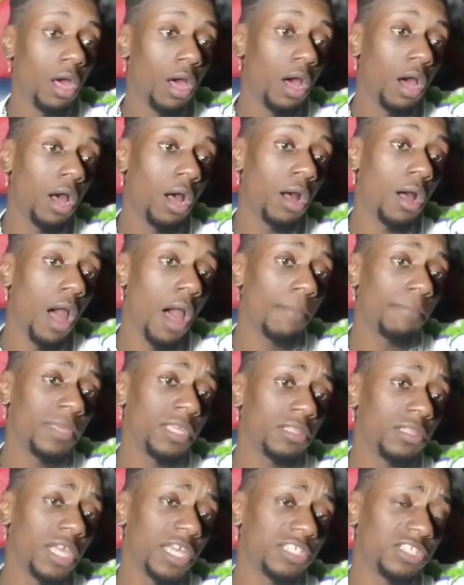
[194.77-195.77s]
I
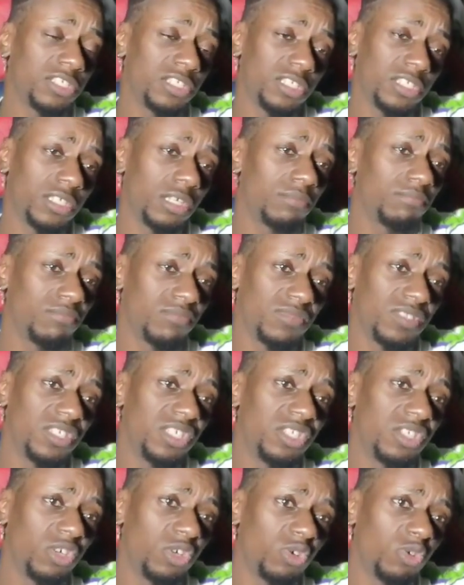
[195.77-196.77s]
mean, like, some,
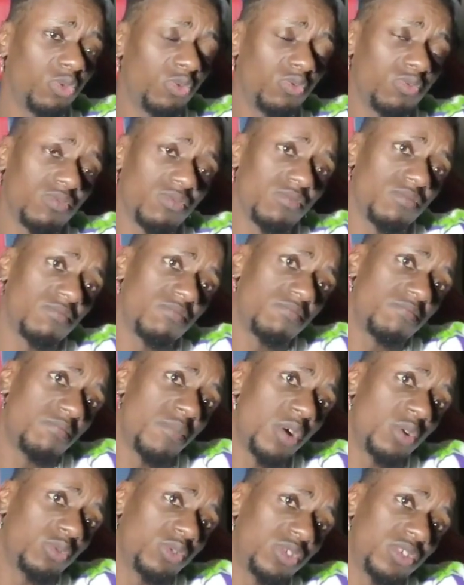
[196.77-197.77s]
you know,
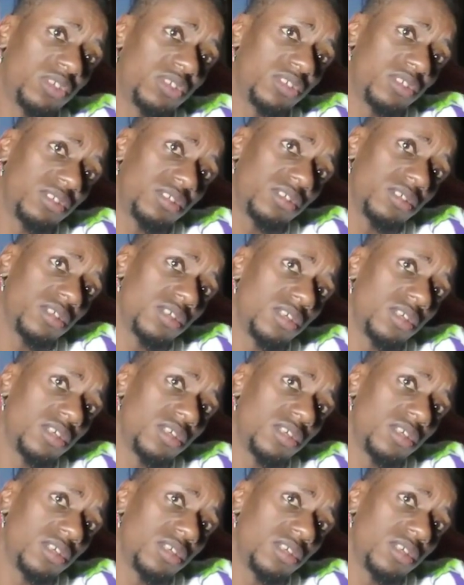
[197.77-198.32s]
most